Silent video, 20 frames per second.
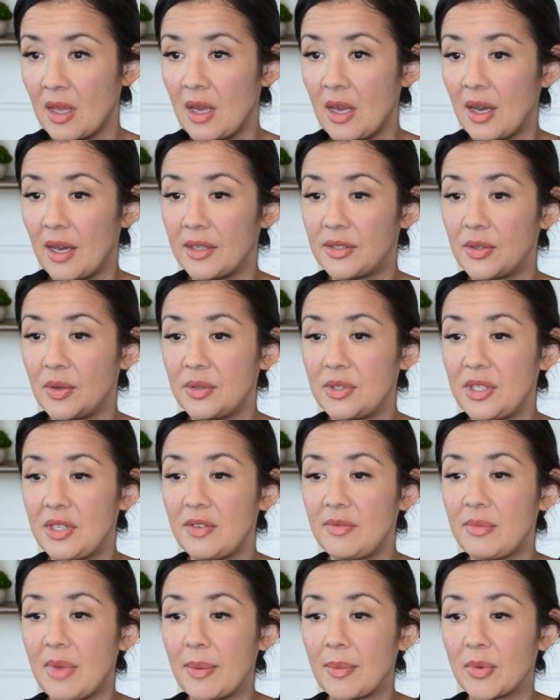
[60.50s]
Associative
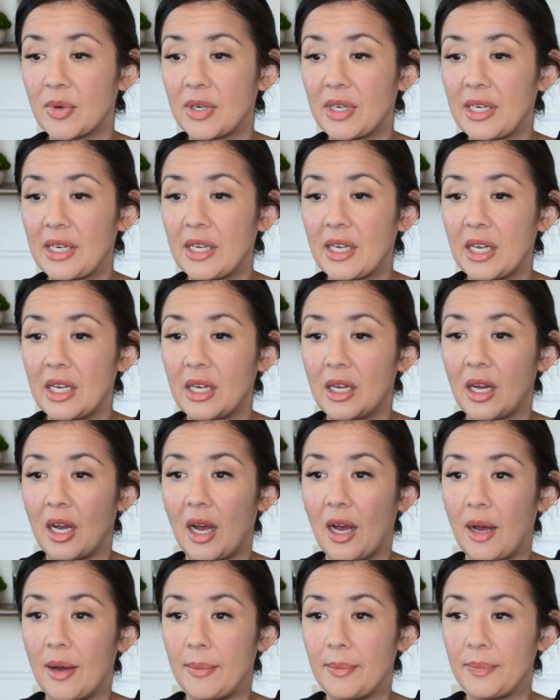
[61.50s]
memory
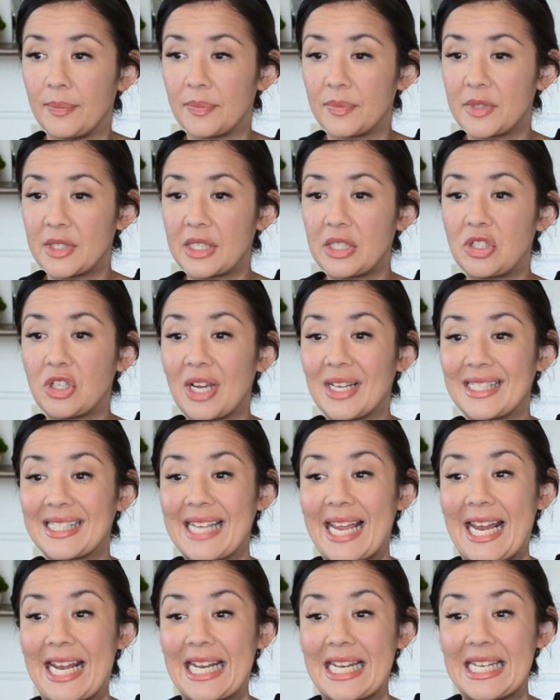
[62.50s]
suggests
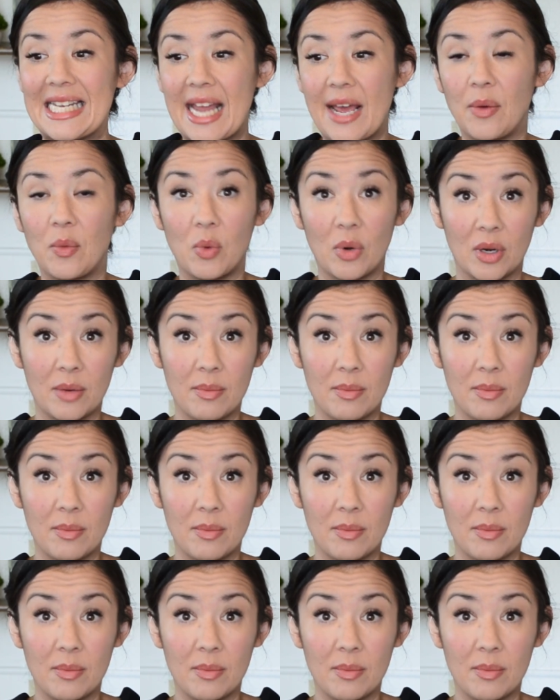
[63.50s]
a network